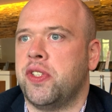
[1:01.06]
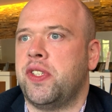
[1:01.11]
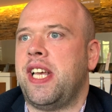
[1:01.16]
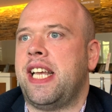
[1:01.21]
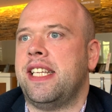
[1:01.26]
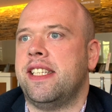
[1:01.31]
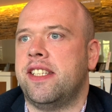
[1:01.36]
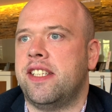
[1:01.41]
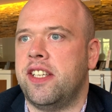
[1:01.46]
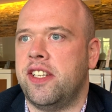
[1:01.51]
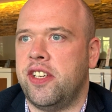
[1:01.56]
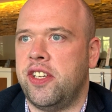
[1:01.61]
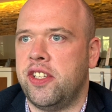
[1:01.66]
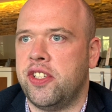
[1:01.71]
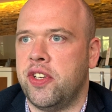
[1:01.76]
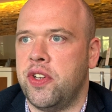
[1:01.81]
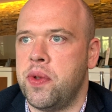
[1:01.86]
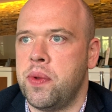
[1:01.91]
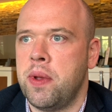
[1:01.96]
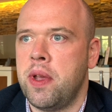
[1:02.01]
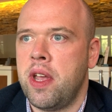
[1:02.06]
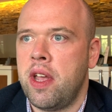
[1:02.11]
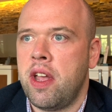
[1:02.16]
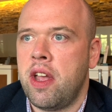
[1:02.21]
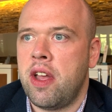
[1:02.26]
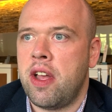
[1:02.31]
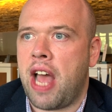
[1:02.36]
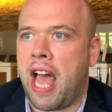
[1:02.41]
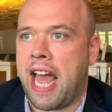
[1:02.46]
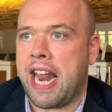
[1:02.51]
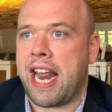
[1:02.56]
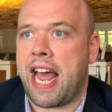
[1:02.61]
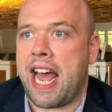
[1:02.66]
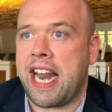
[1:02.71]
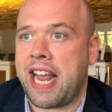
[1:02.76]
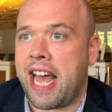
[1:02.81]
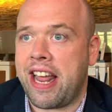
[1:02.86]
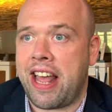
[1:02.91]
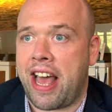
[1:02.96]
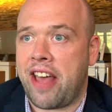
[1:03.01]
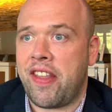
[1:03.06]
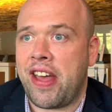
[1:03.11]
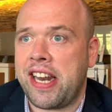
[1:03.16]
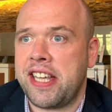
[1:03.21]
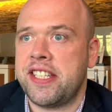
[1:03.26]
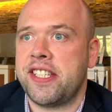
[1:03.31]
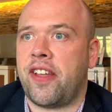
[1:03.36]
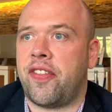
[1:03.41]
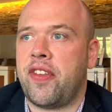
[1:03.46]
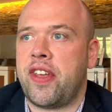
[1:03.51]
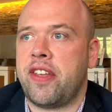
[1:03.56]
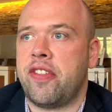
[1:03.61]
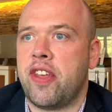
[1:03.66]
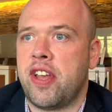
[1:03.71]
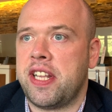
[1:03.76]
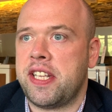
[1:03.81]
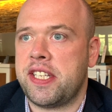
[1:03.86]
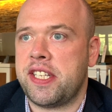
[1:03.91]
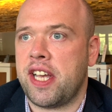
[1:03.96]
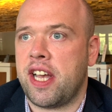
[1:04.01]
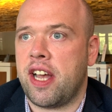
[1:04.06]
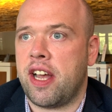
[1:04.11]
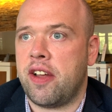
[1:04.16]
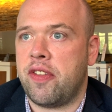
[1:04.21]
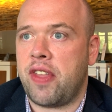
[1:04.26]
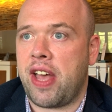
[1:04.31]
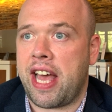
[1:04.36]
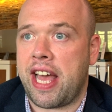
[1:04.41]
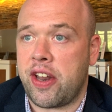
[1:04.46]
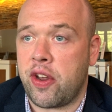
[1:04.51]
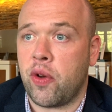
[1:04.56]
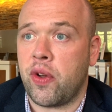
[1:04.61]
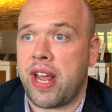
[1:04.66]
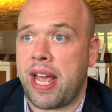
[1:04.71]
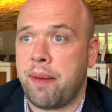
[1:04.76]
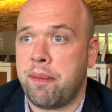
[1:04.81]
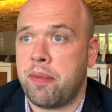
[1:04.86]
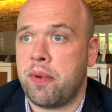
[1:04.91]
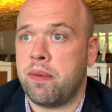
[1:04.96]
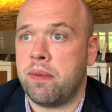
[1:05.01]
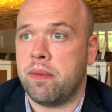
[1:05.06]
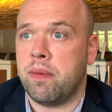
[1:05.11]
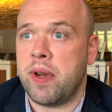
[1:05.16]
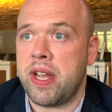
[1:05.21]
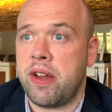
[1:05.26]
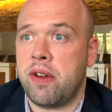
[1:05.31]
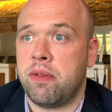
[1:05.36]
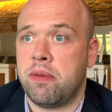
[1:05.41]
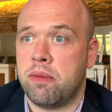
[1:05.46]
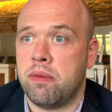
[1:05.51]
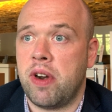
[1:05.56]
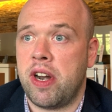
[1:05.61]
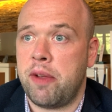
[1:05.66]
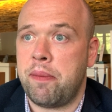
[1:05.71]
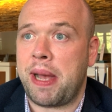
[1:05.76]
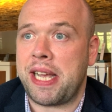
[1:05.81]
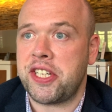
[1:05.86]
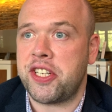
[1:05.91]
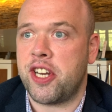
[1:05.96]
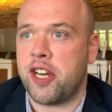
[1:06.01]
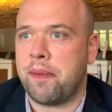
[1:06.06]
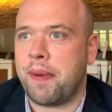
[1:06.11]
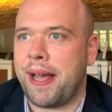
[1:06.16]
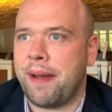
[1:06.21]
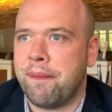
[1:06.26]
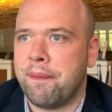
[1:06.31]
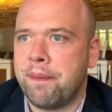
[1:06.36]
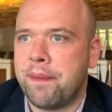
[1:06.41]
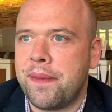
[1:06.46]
sense to do to. And that is something that at OnApp we're really passionate about.